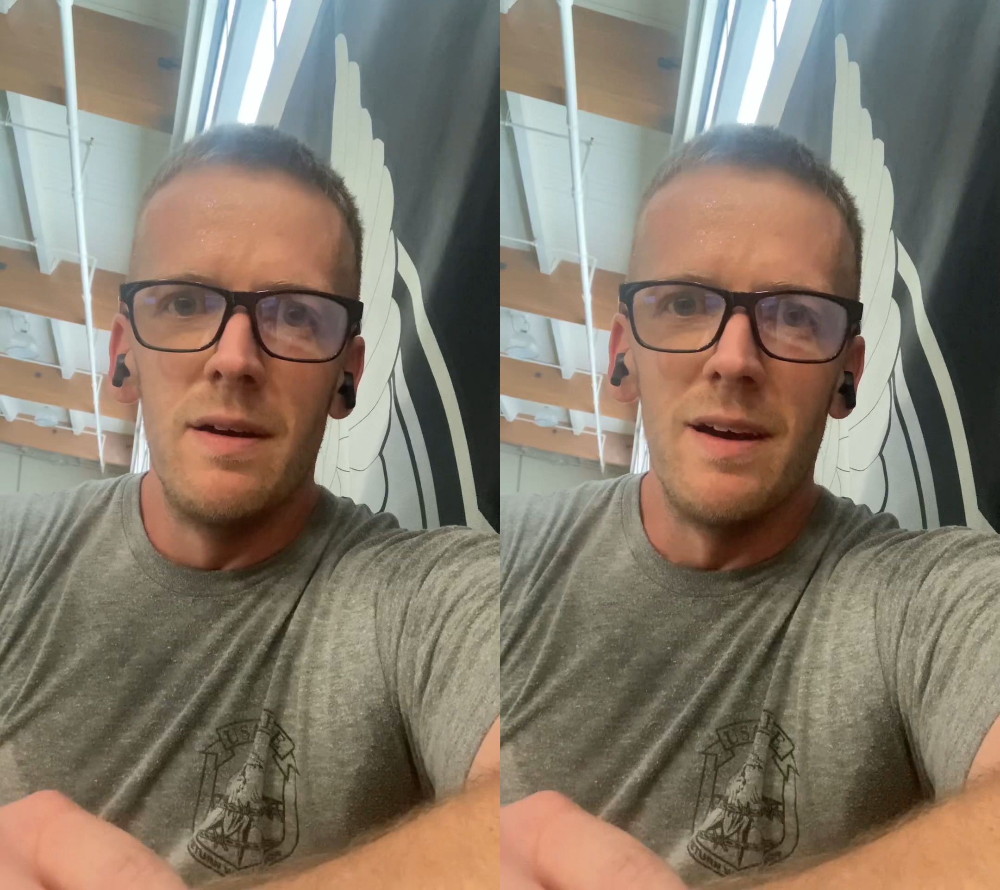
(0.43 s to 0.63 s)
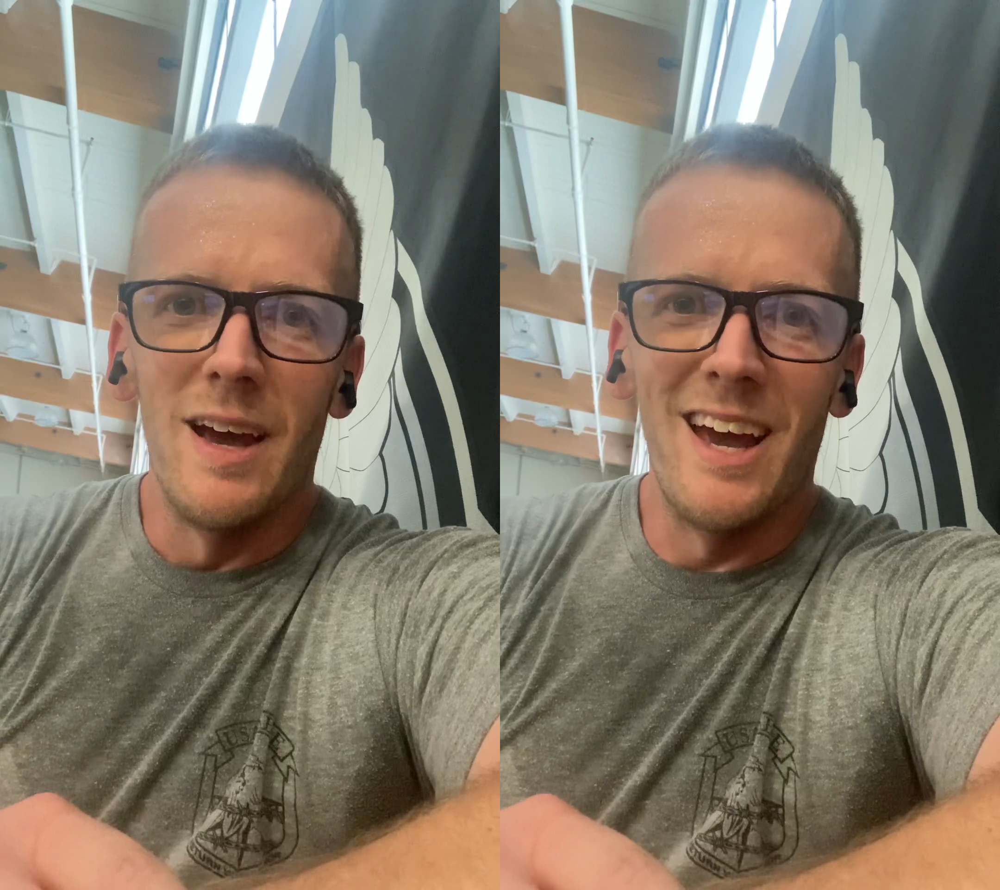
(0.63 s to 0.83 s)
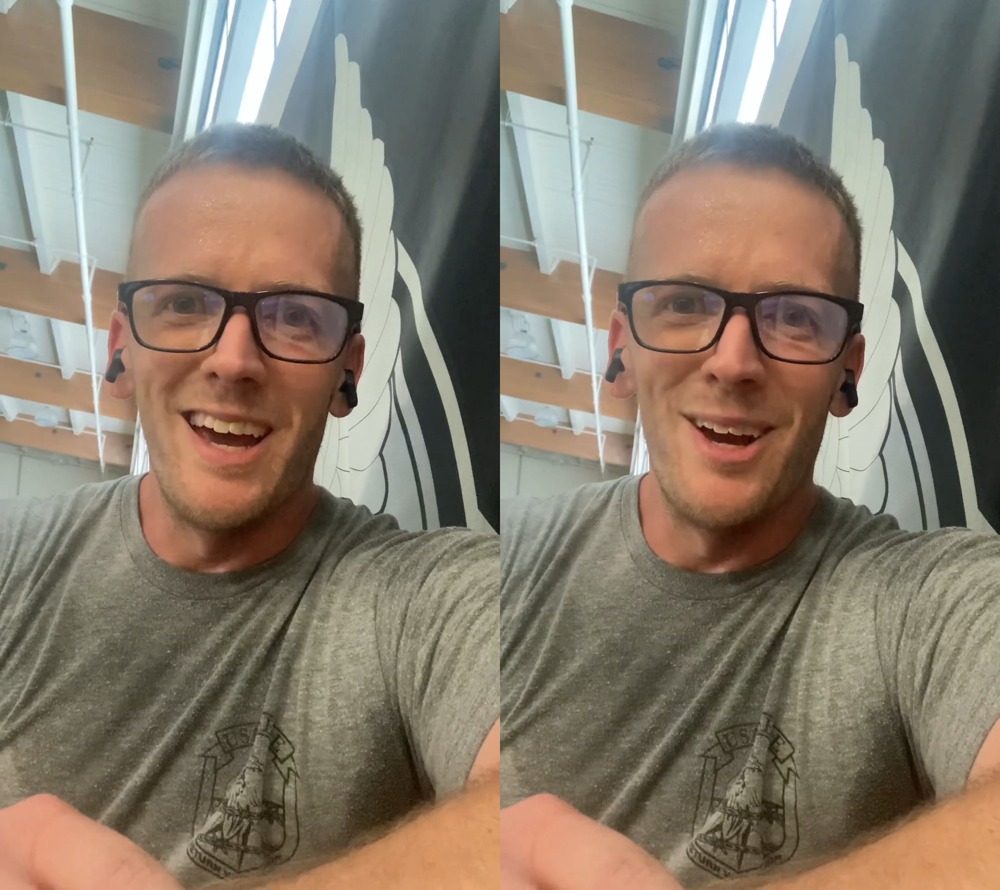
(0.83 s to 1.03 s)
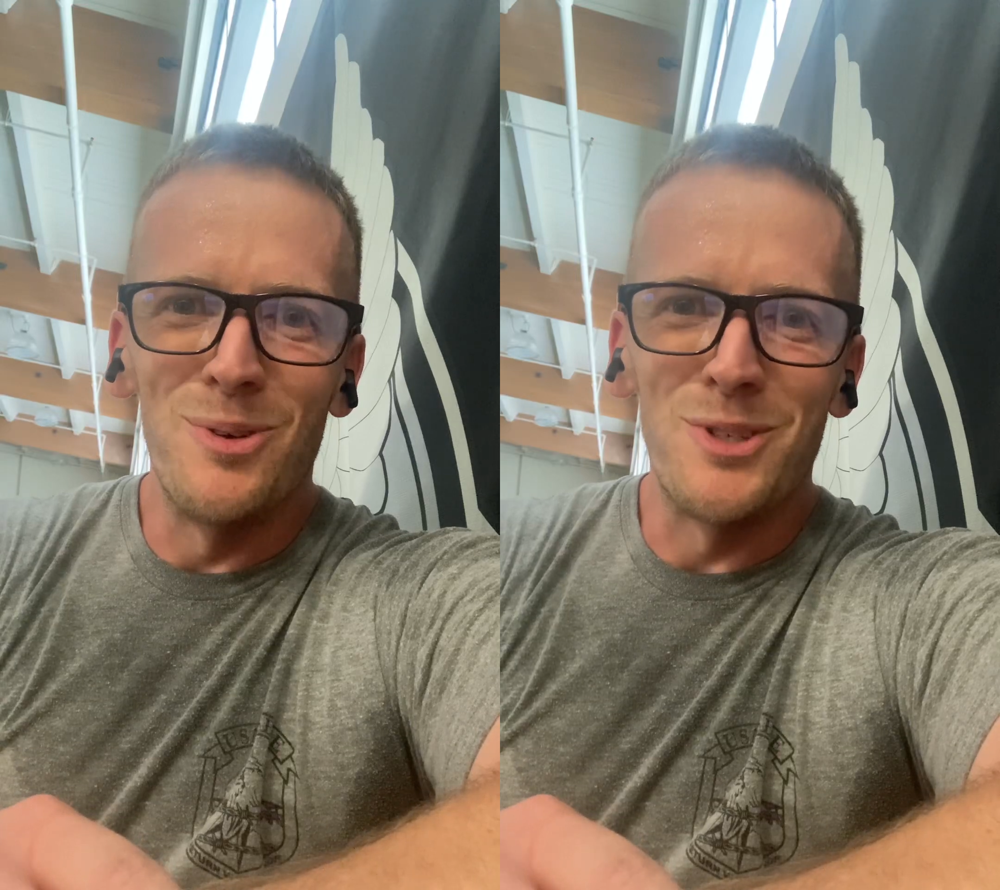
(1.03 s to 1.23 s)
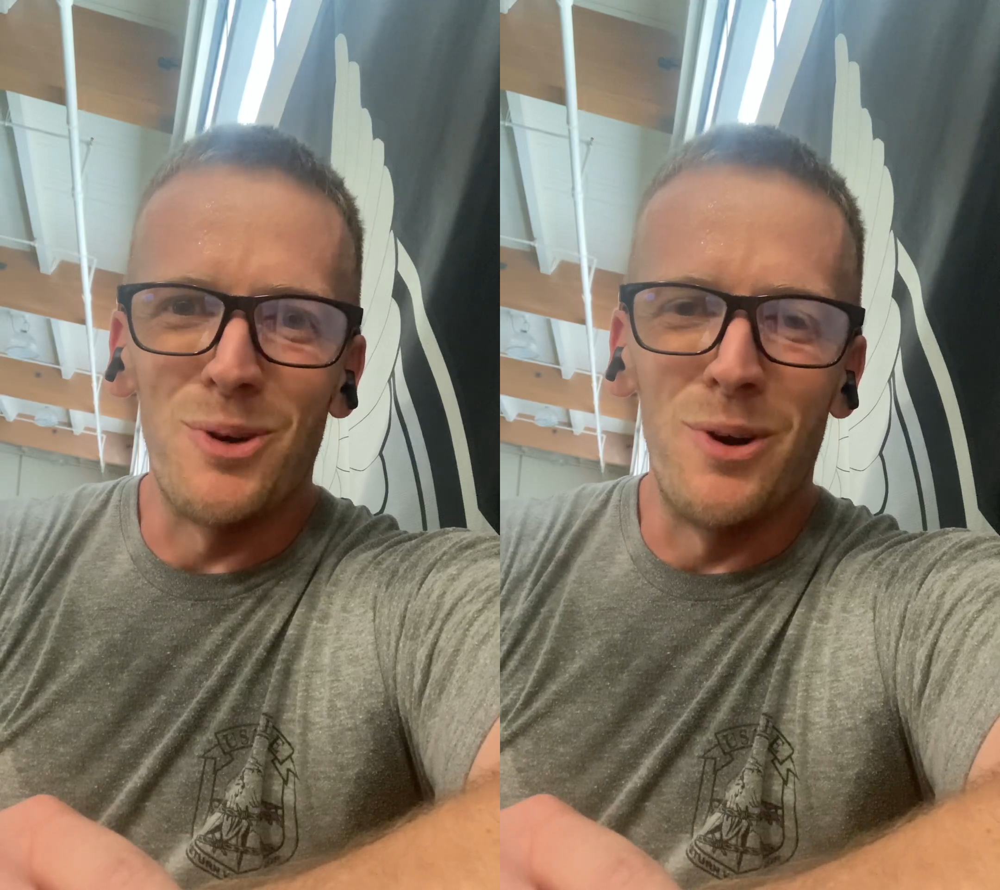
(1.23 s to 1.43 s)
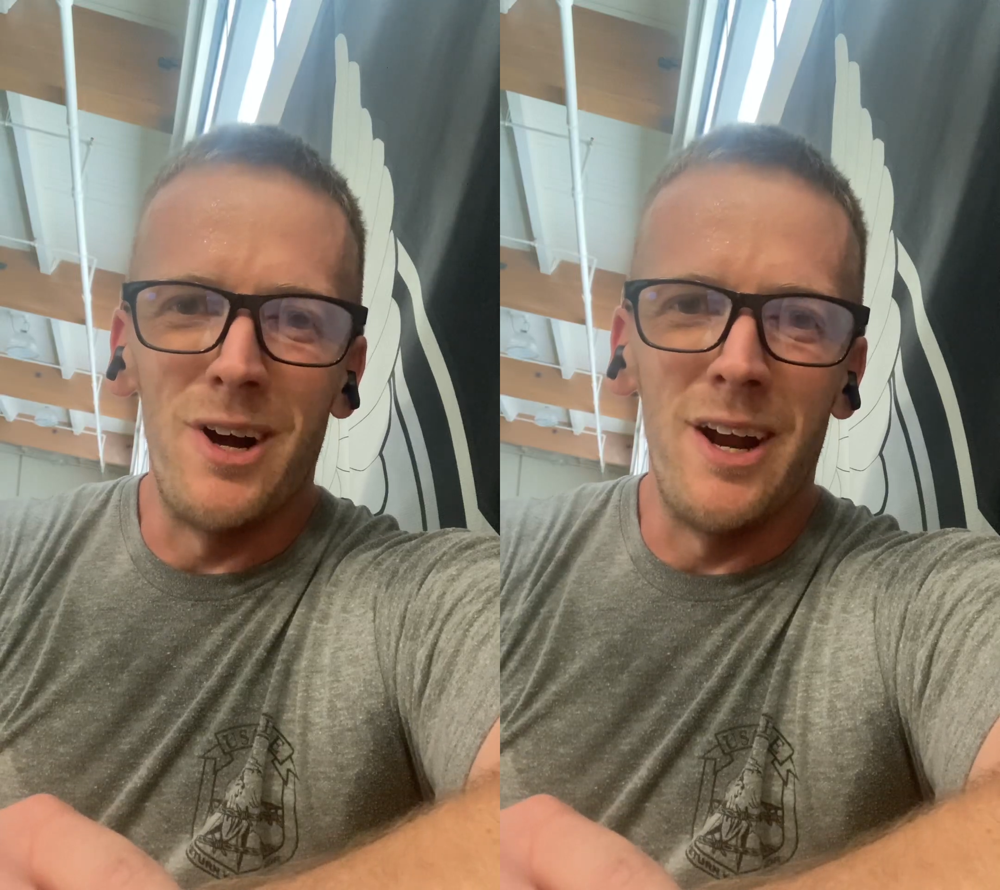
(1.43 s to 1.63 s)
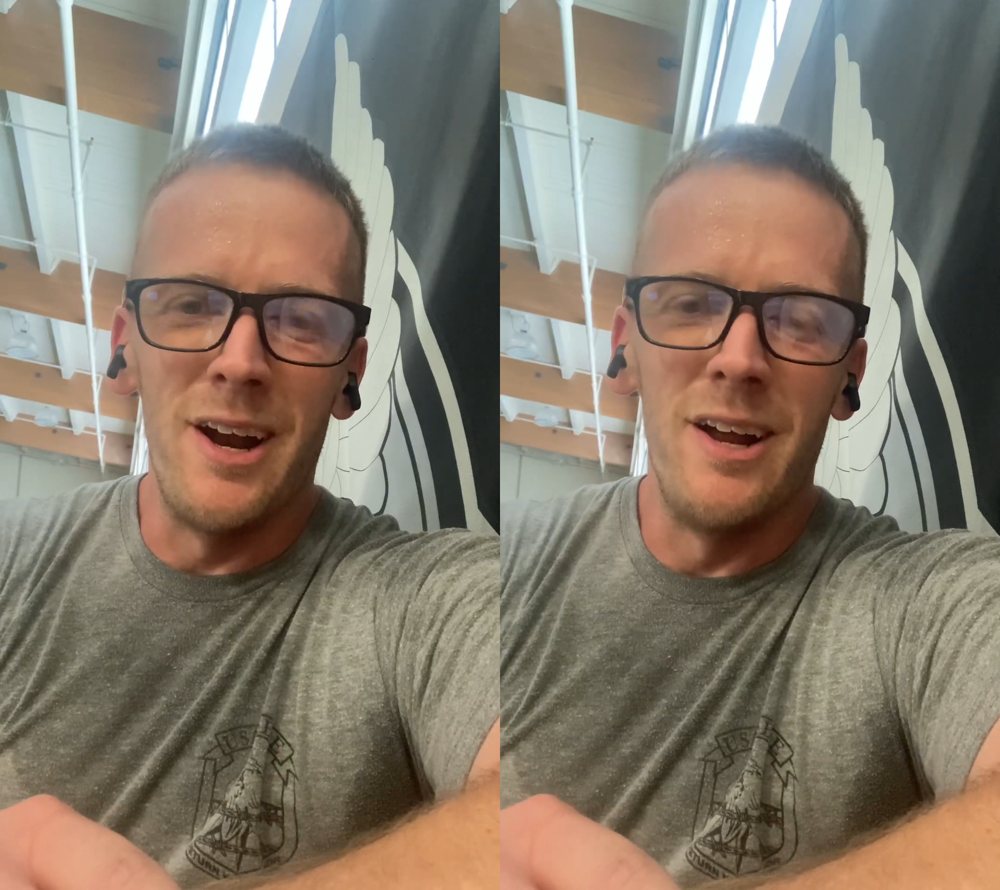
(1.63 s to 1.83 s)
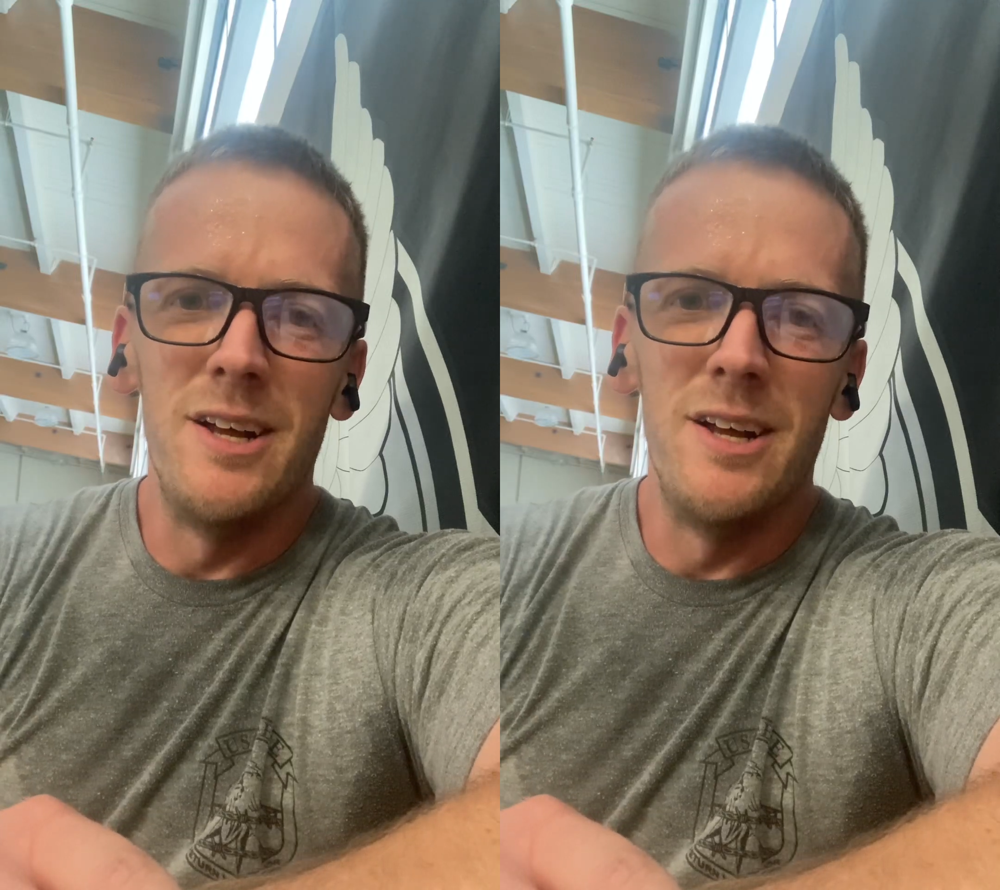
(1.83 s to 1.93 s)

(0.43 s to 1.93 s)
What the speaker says: Hey, what's going on?